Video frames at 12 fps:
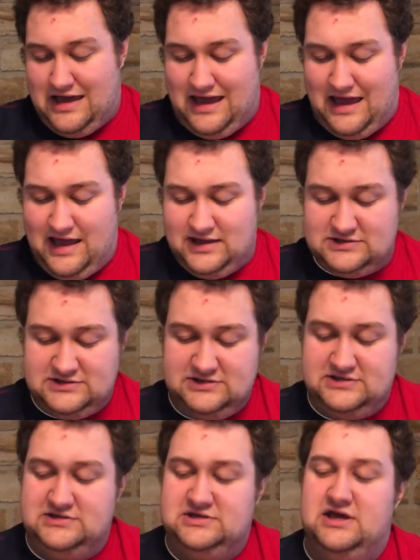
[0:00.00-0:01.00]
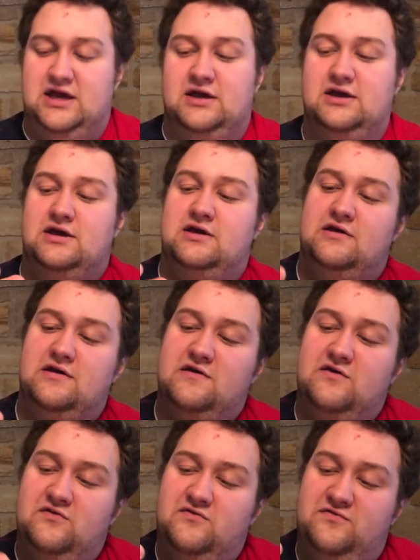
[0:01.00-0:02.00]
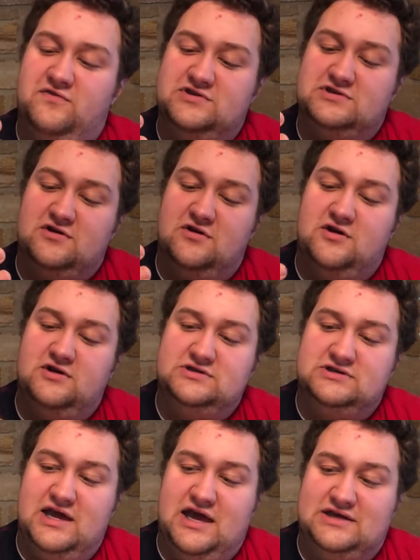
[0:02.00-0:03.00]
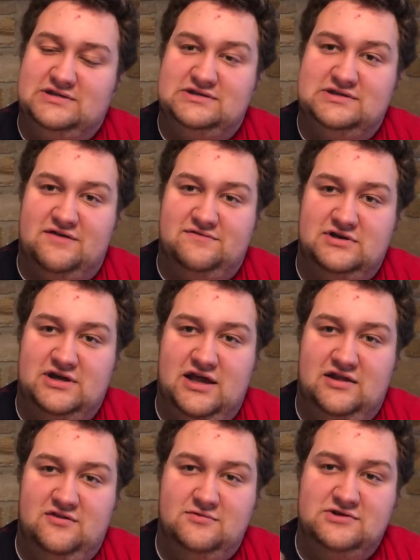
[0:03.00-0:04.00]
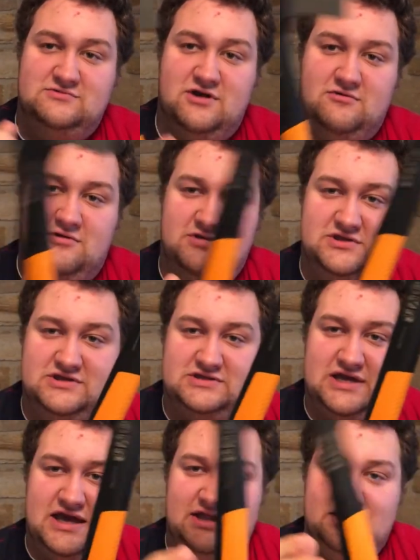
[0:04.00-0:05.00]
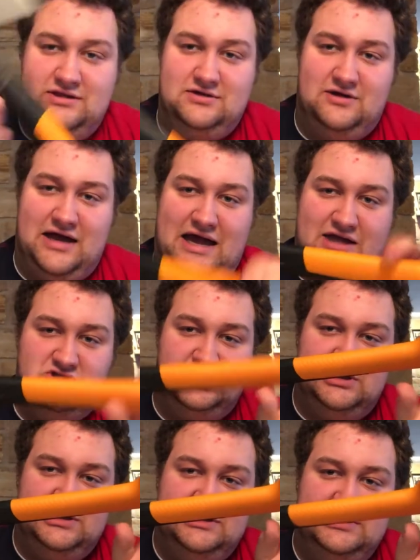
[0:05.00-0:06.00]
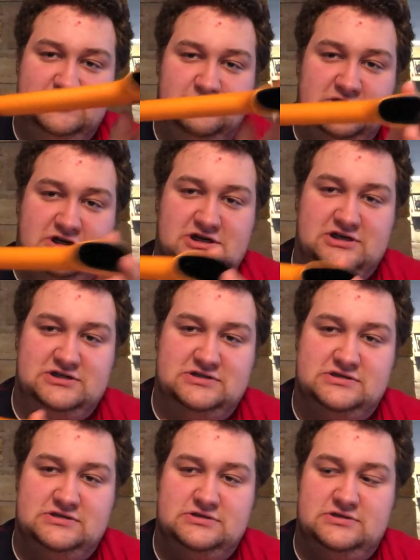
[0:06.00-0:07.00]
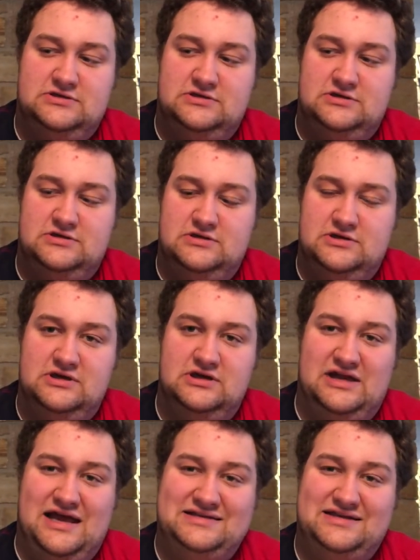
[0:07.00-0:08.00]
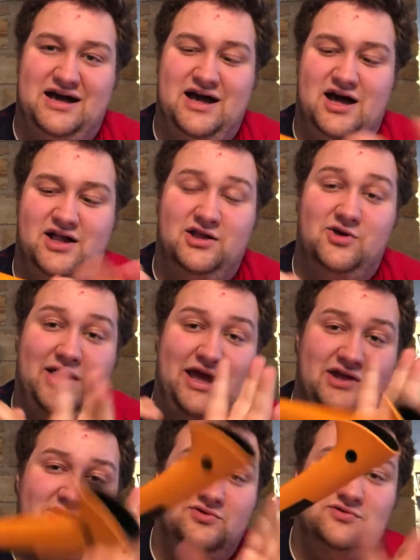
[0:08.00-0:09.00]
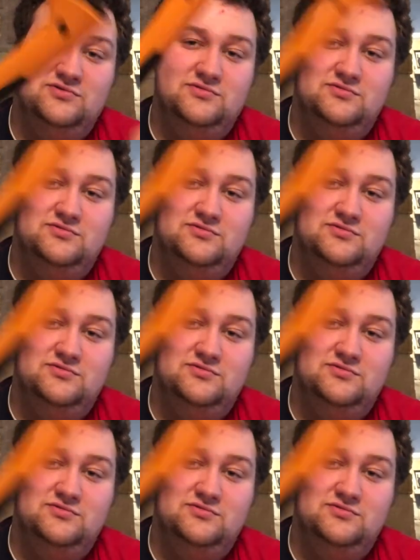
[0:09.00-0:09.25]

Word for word: axe. This is a Fiskars X7, and the reason why I went with this little hatchet is because it has a hollow handle.